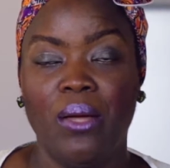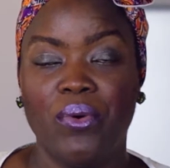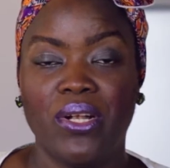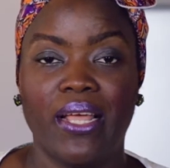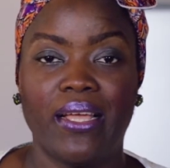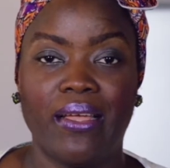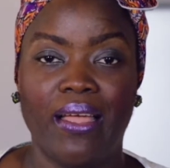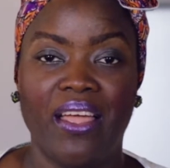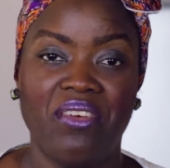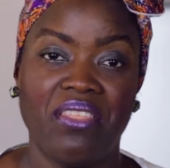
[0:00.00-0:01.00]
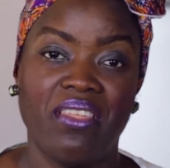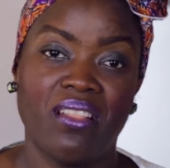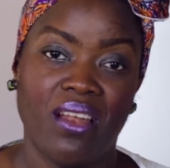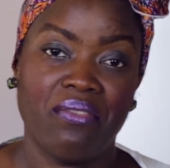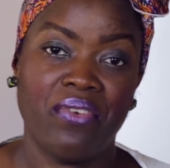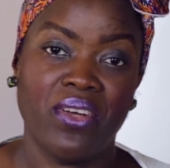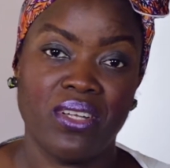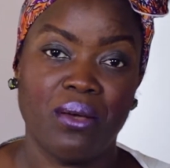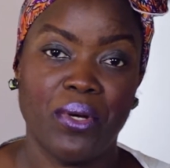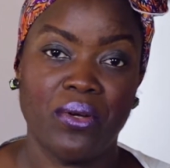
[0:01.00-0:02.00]
But like everything that I
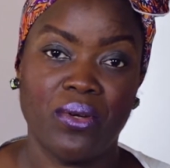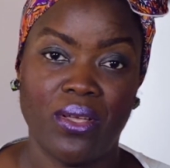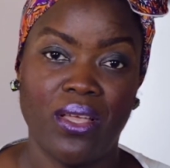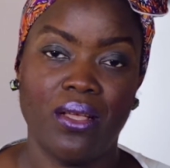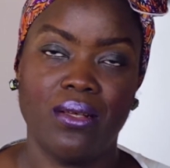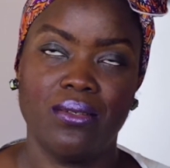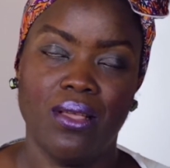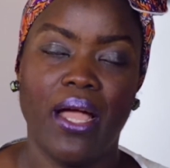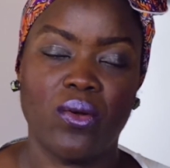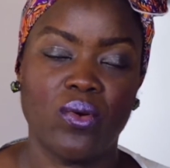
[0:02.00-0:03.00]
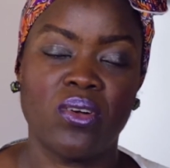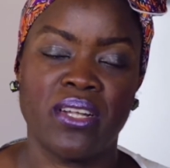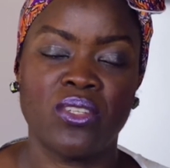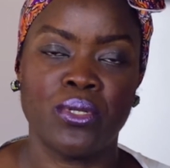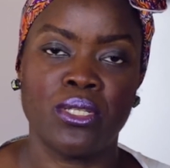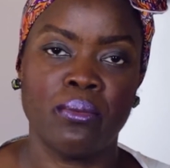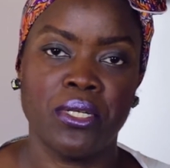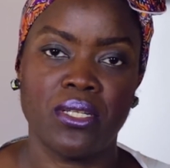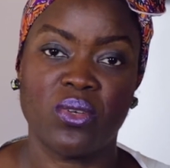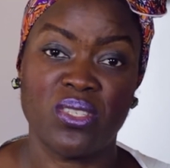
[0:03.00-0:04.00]
found out about cooking, I cook under 20
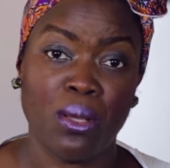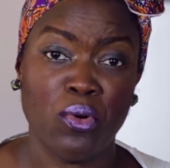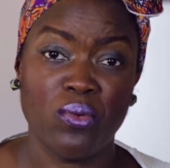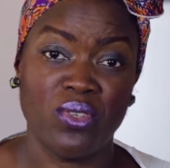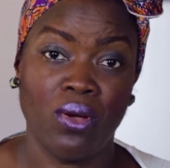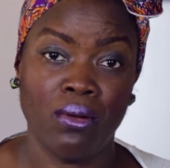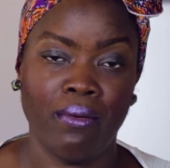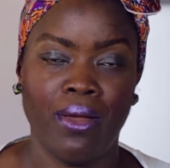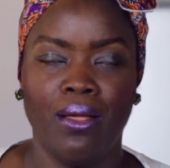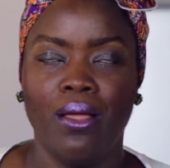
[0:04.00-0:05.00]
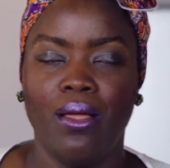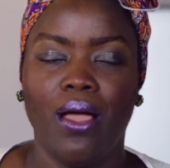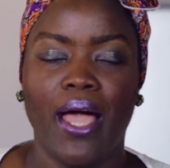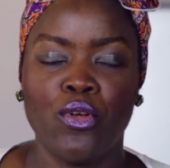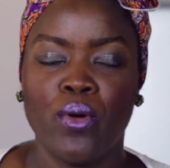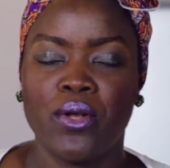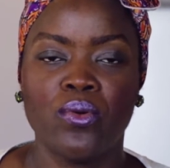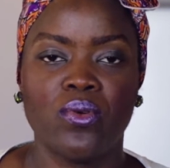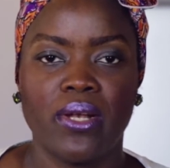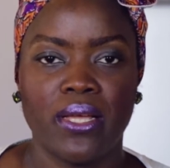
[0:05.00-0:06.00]
minutes because I'm always hungry. I know I
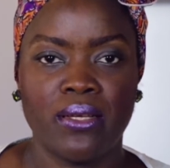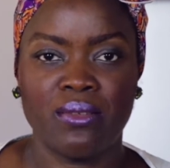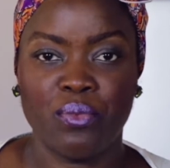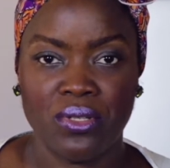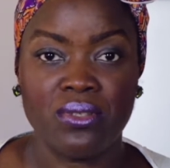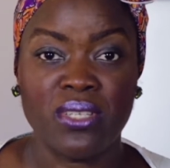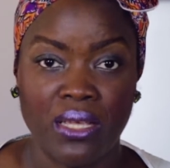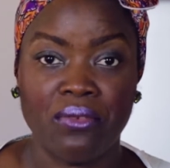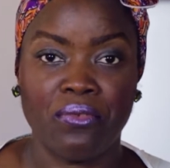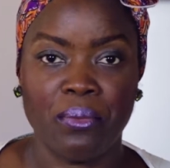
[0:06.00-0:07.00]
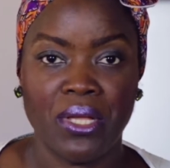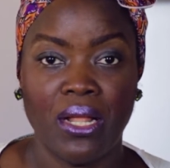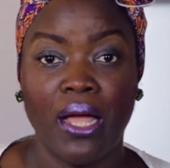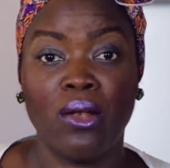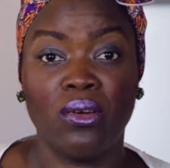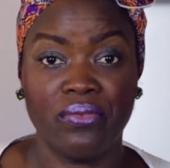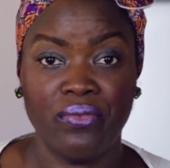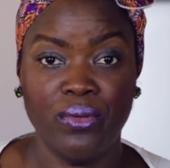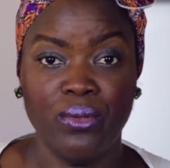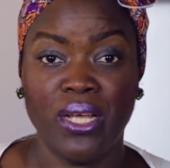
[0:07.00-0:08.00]
don't look like it, but take it from me. I love
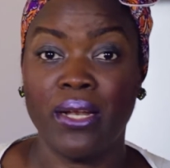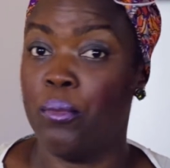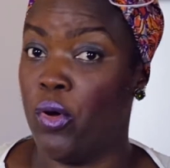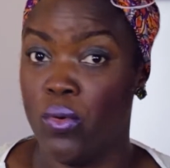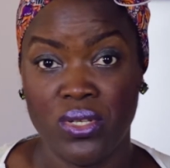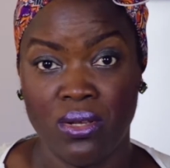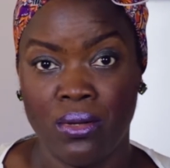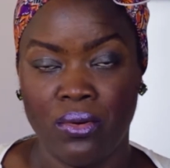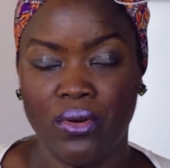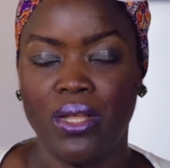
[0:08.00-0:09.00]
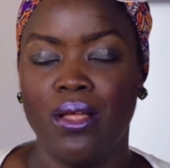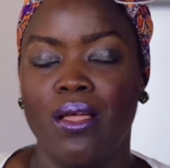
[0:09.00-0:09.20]
food and I'm always hungry.